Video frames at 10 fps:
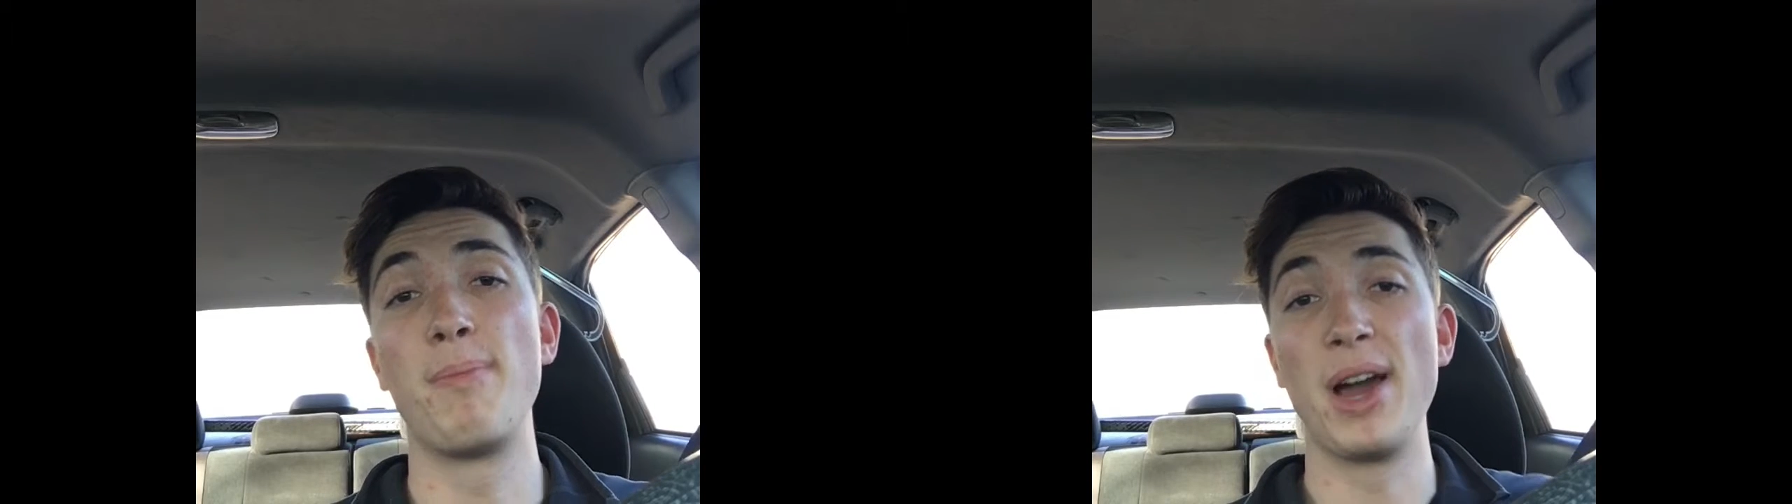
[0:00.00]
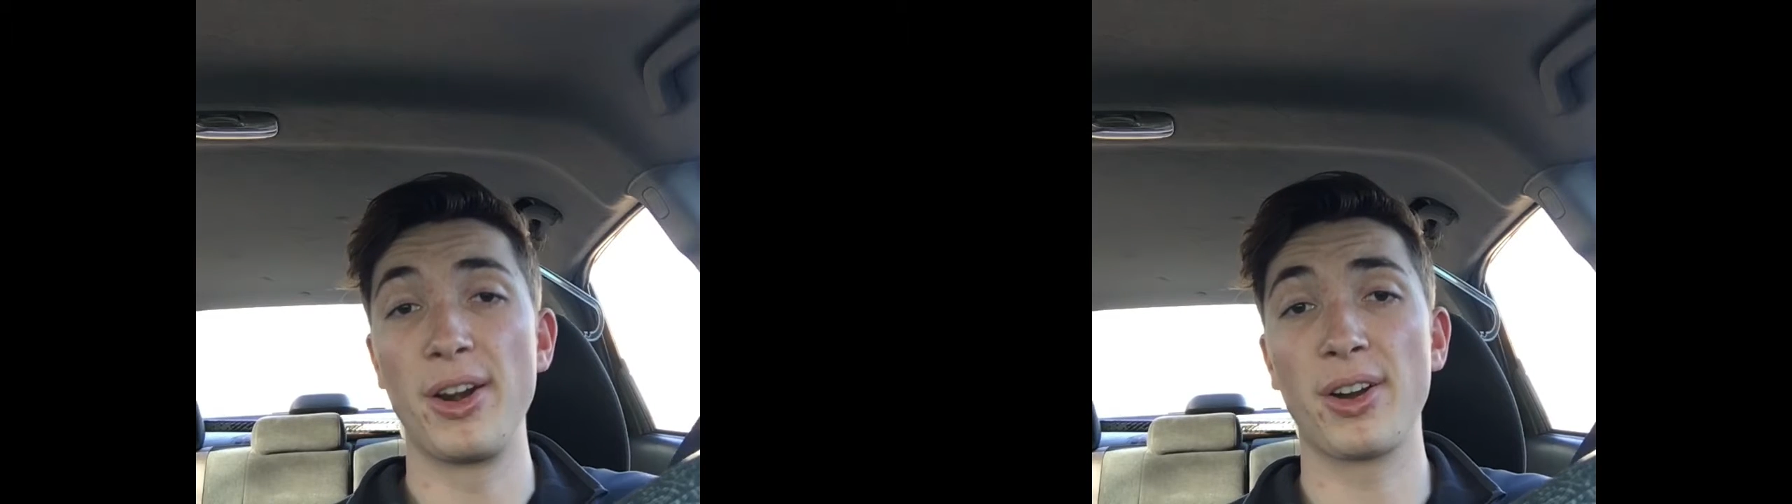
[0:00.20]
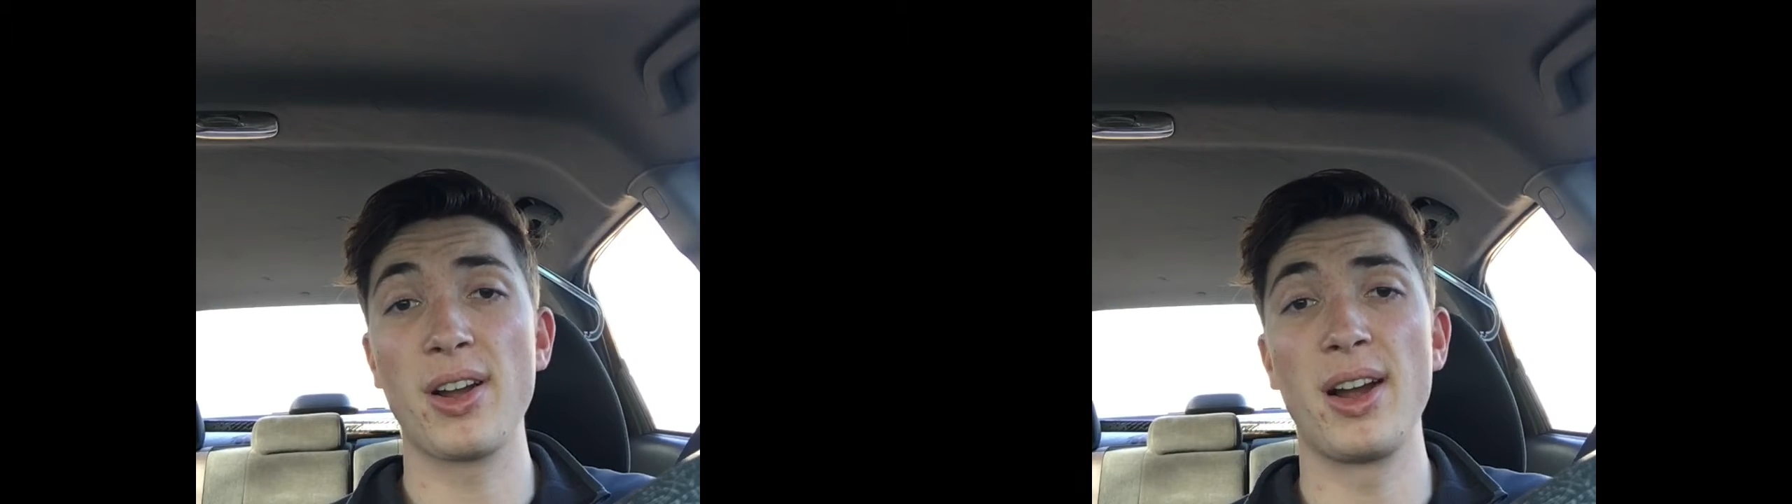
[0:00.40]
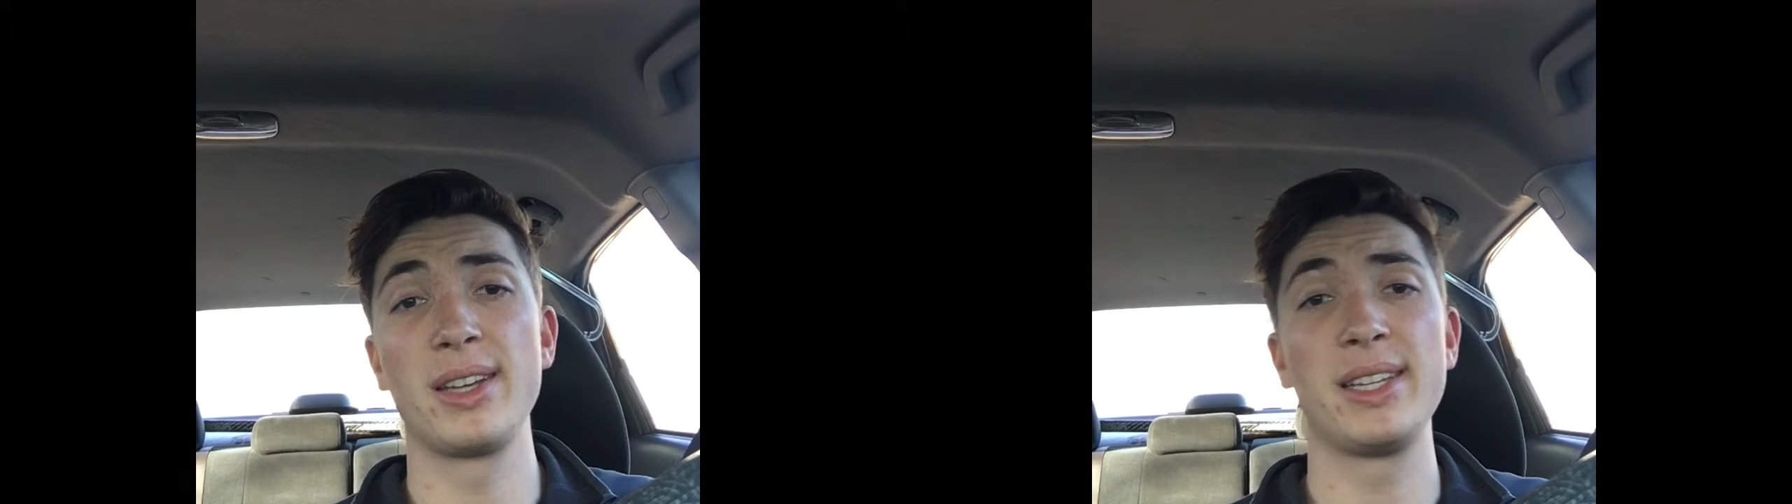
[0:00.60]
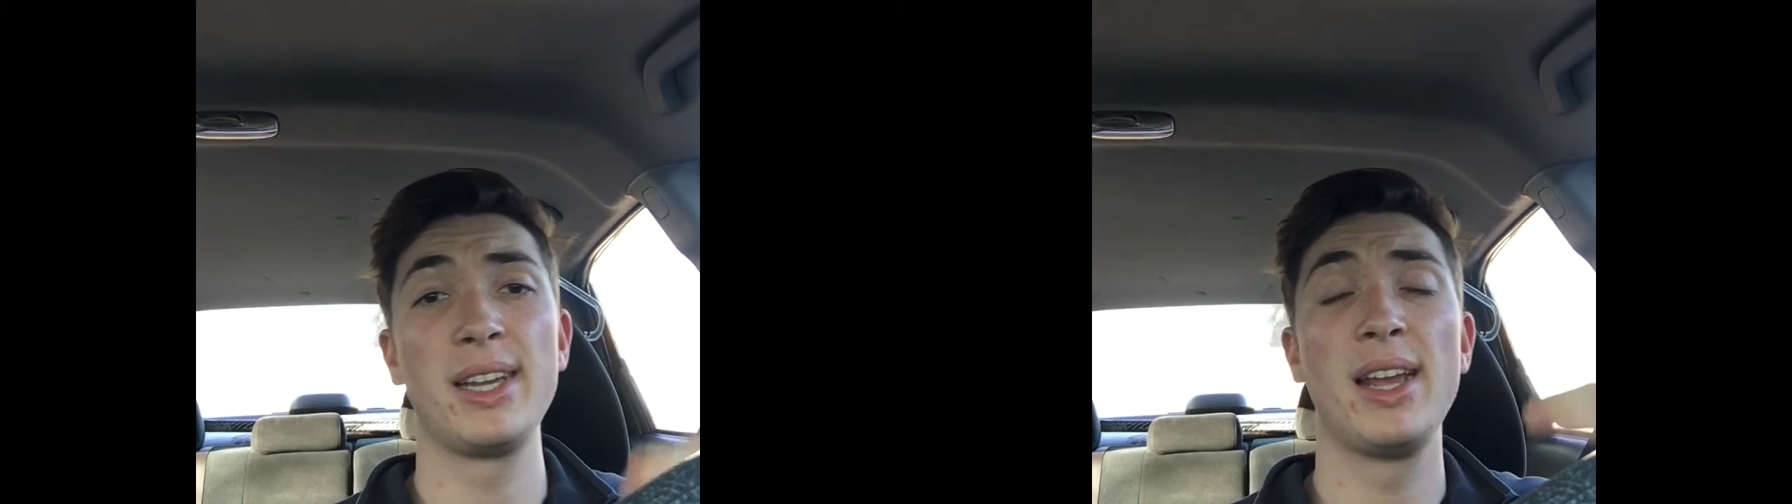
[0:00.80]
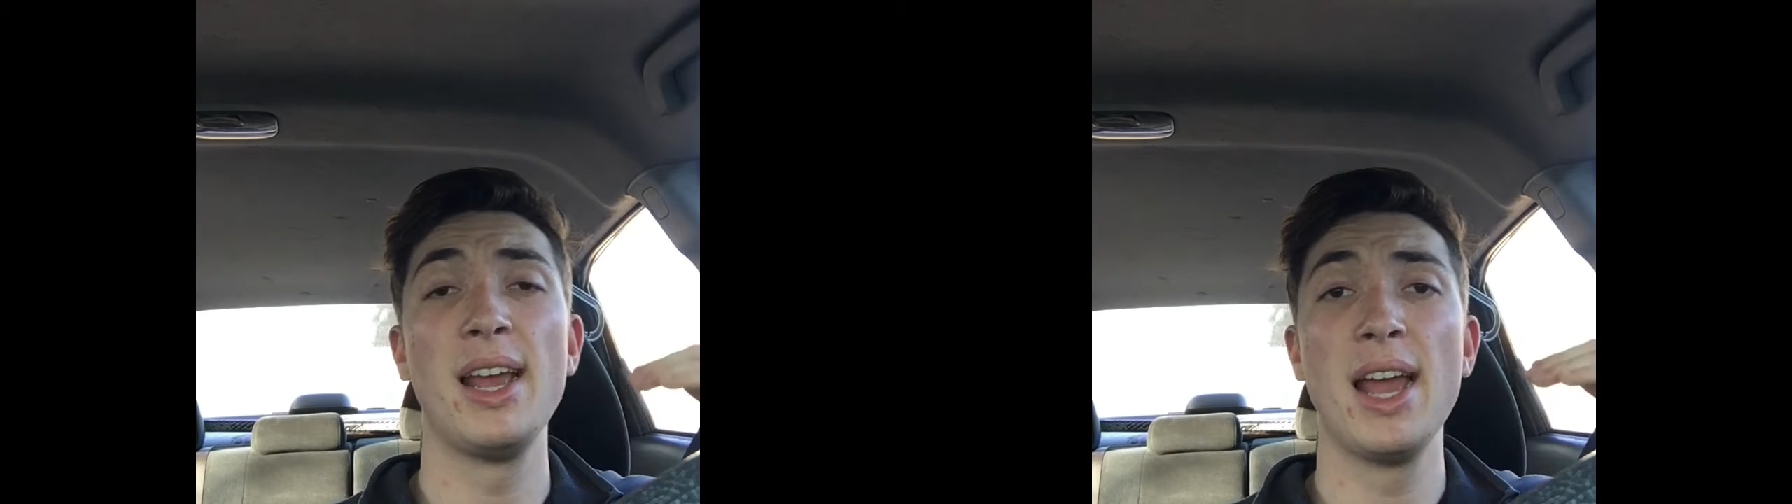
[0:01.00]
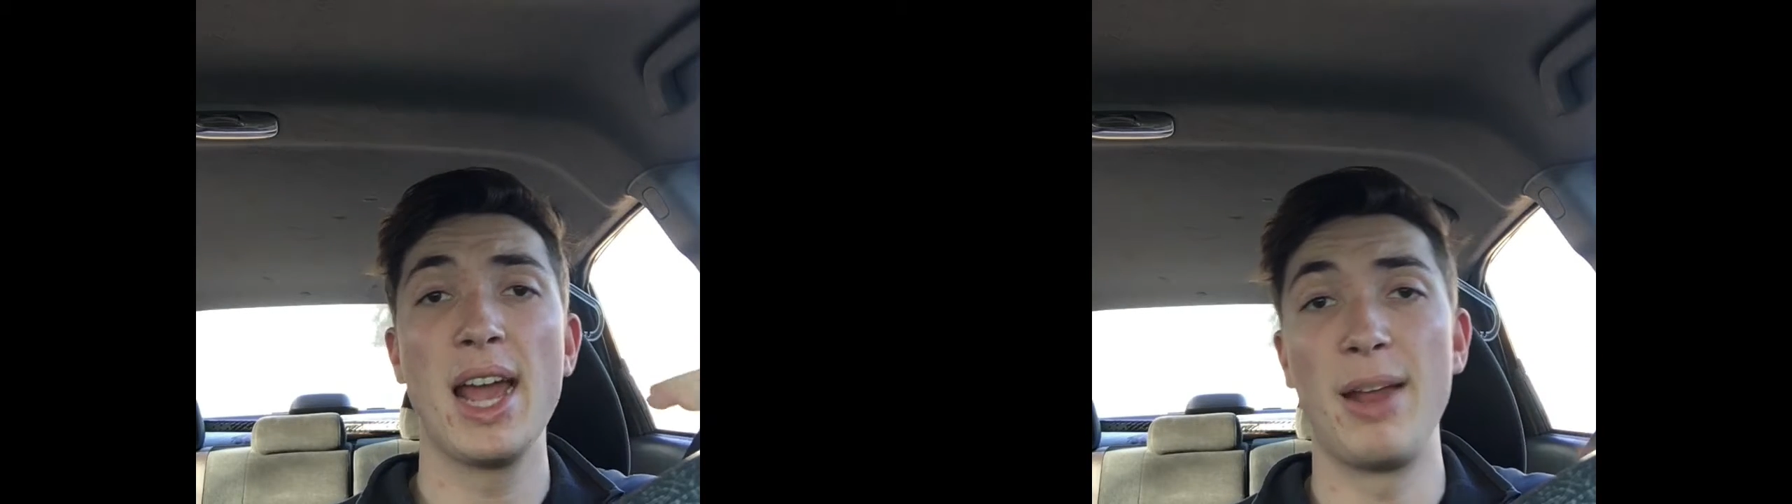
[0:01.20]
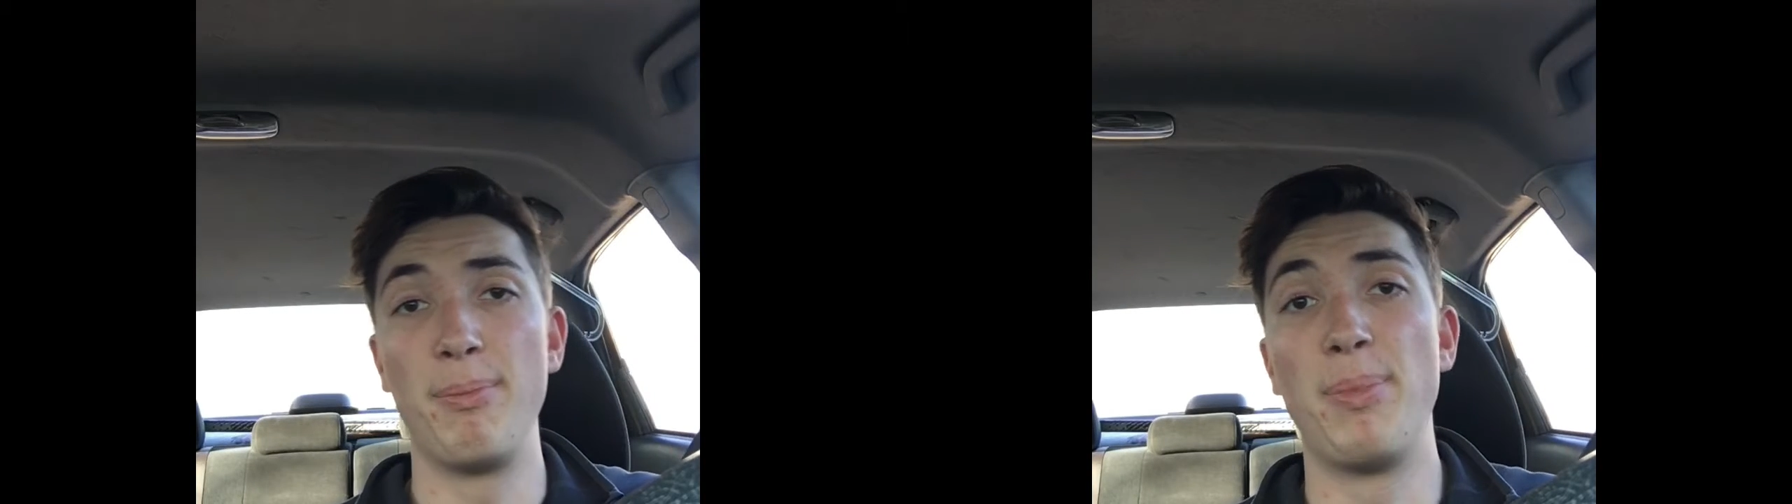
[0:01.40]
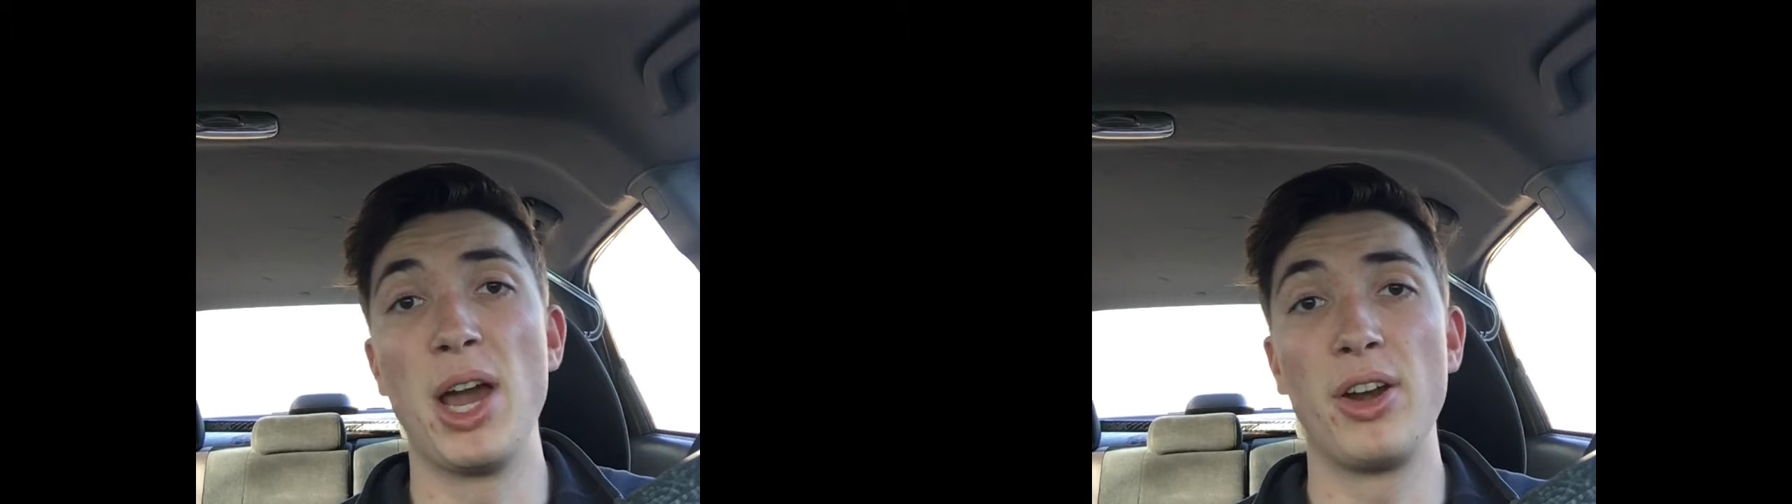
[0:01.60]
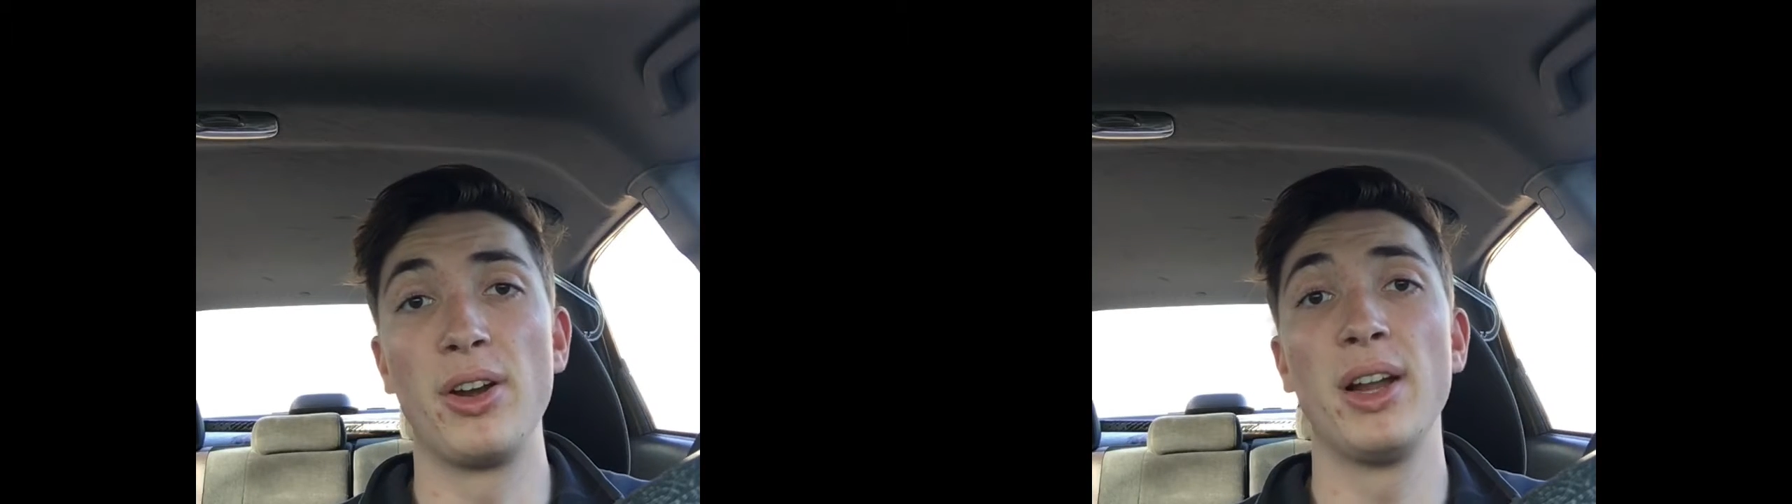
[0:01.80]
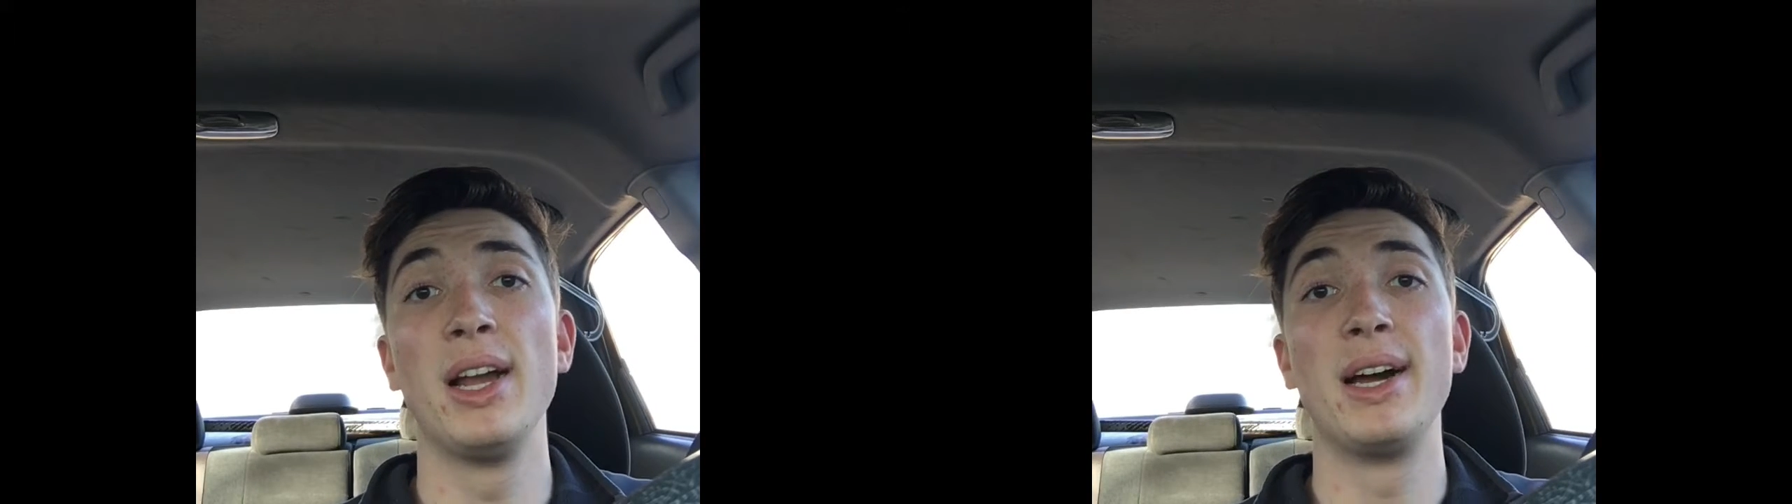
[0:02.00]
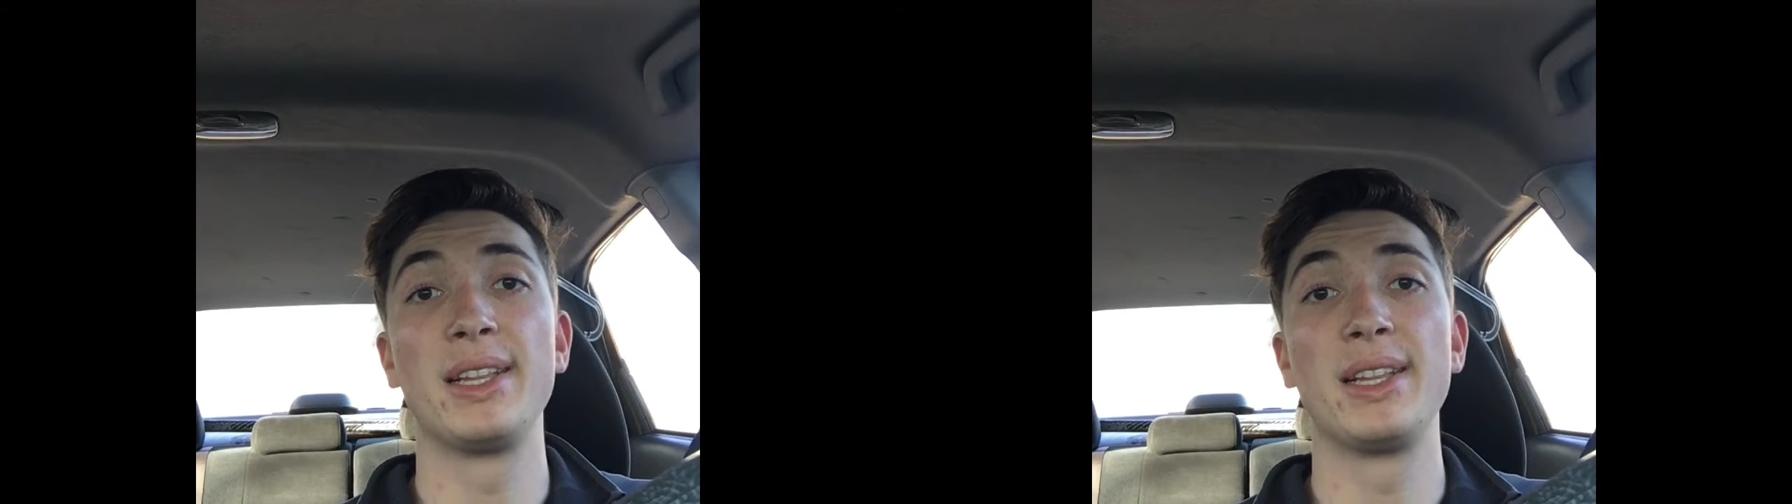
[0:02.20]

better content and better